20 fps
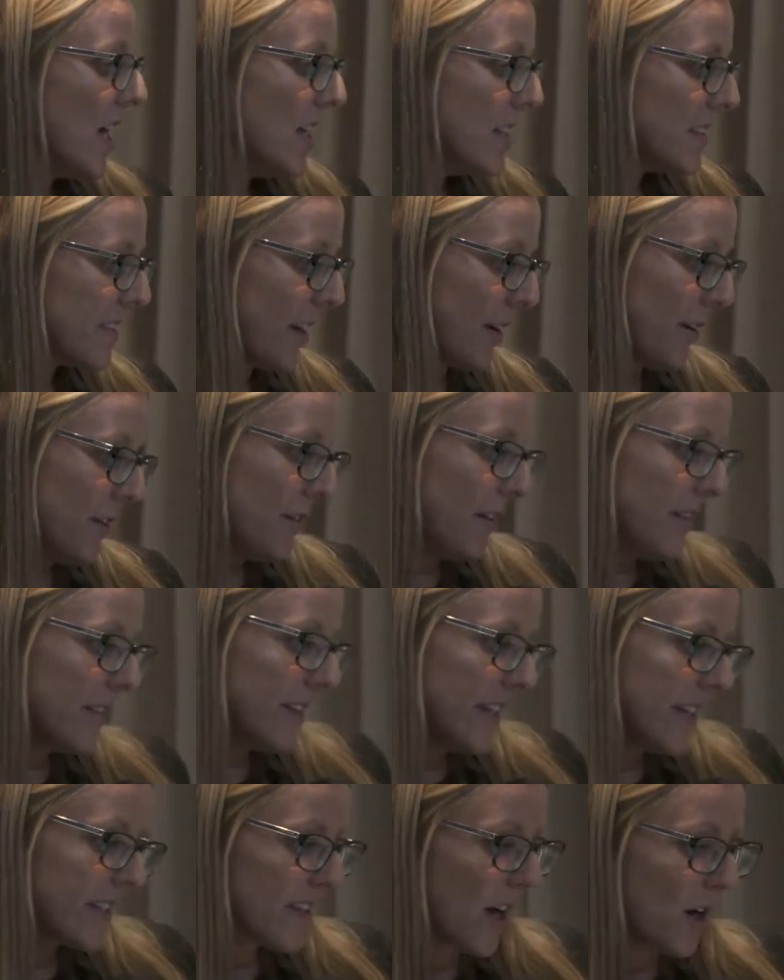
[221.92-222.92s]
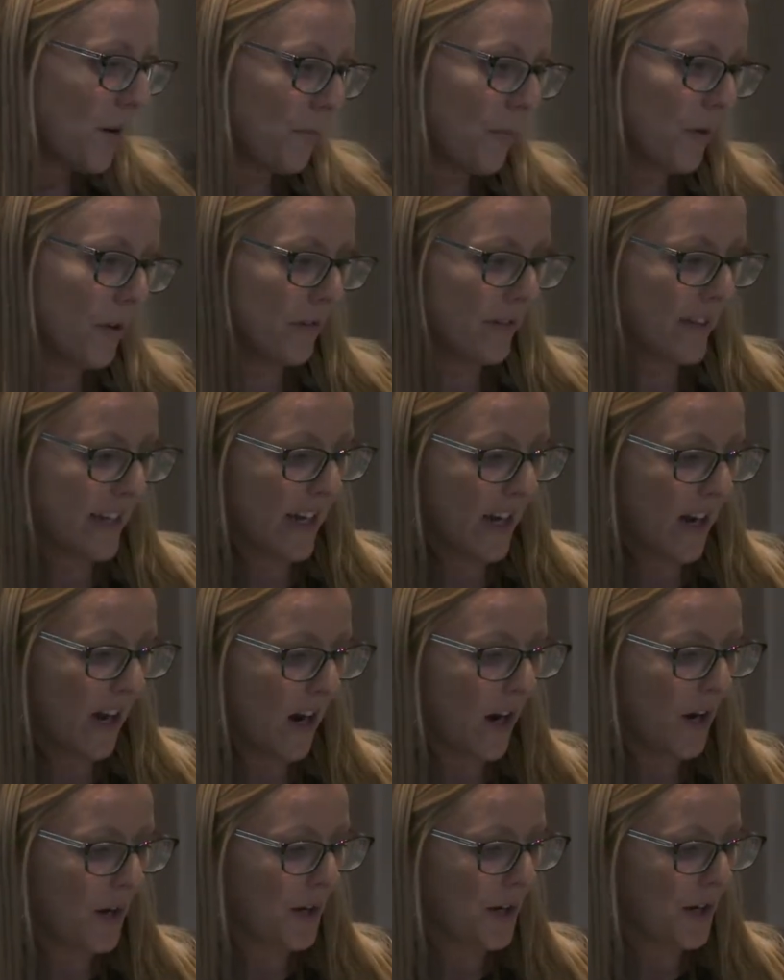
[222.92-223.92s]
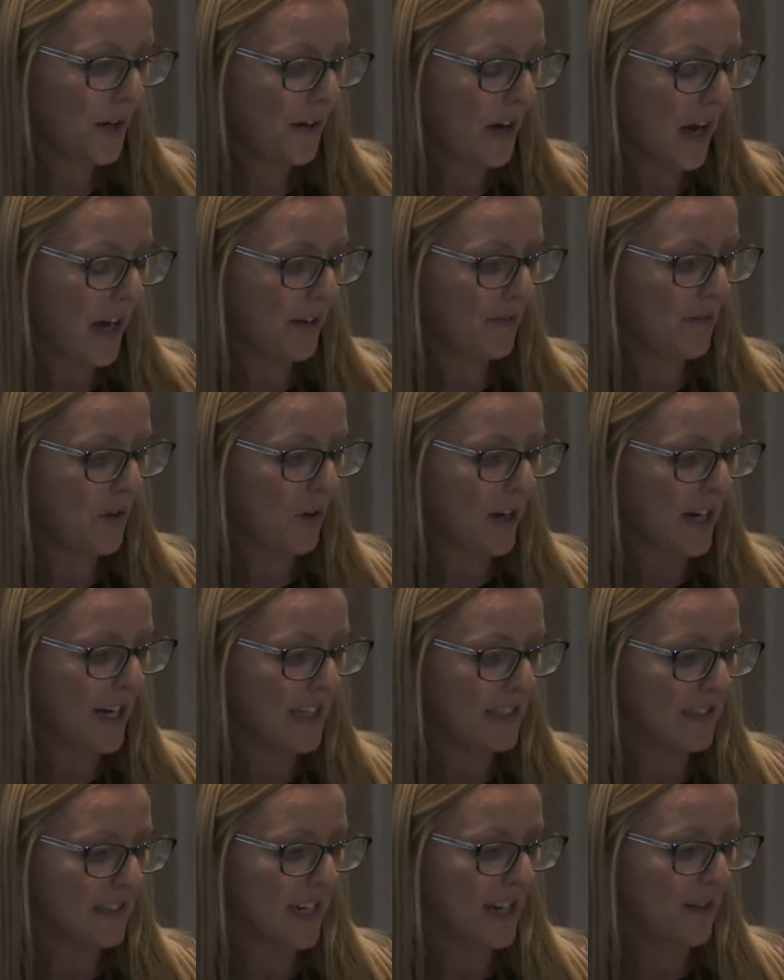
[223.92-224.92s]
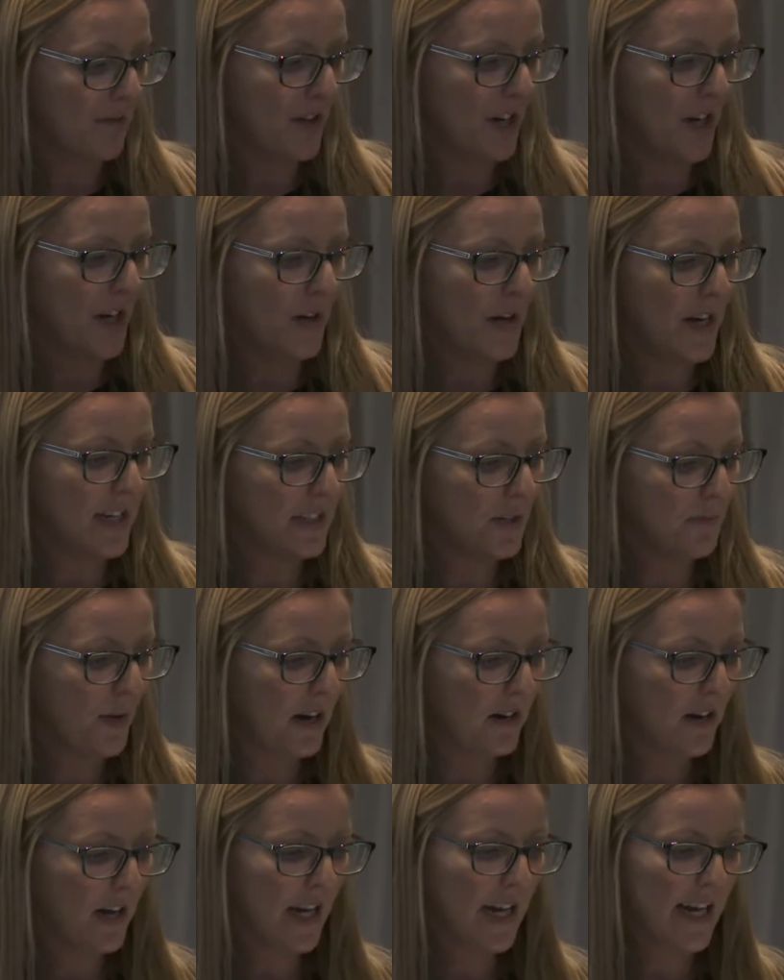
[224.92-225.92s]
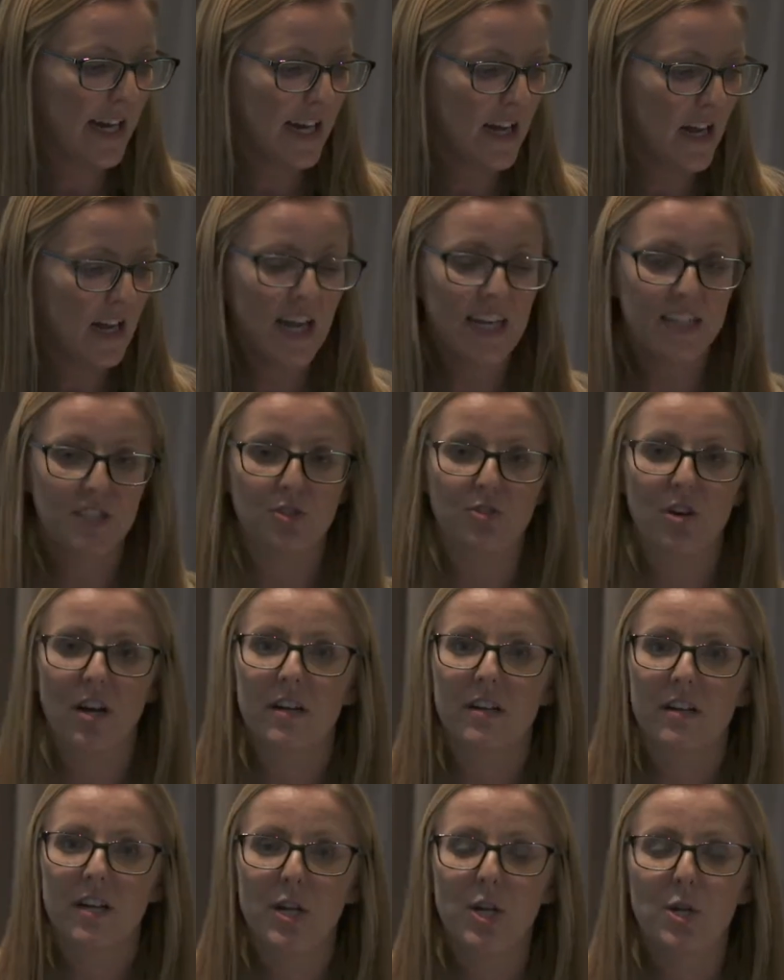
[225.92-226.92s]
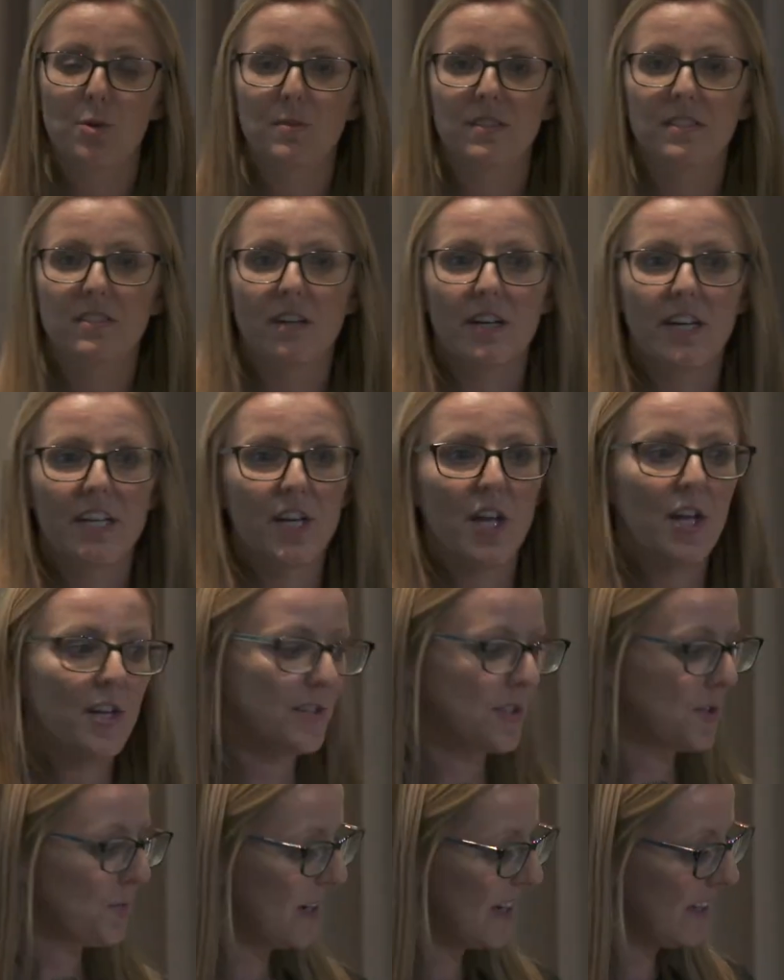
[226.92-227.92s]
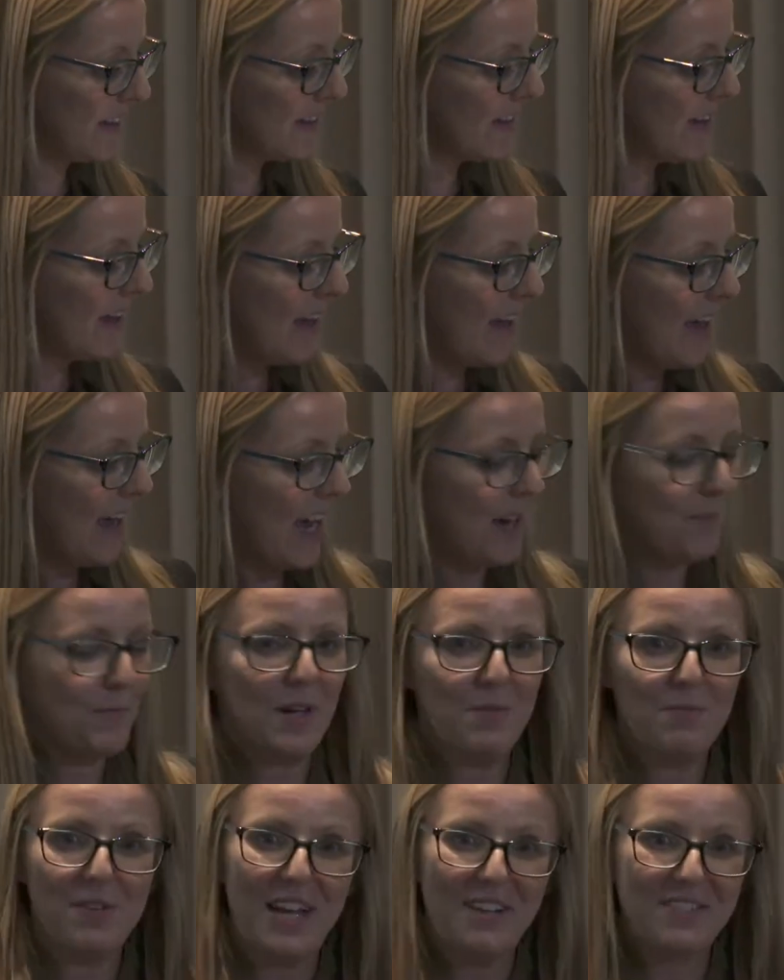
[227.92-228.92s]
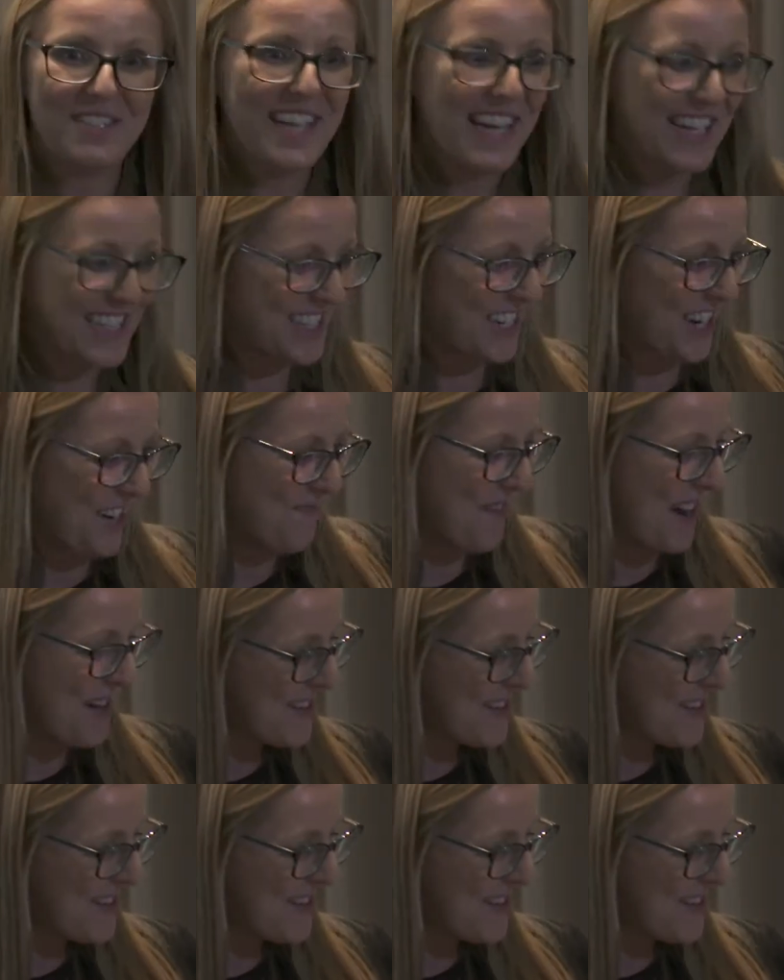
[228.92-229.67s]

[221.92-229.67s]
So the example that I have got here to give you is about a lecturer who was diagnosed with, and my pronunciation may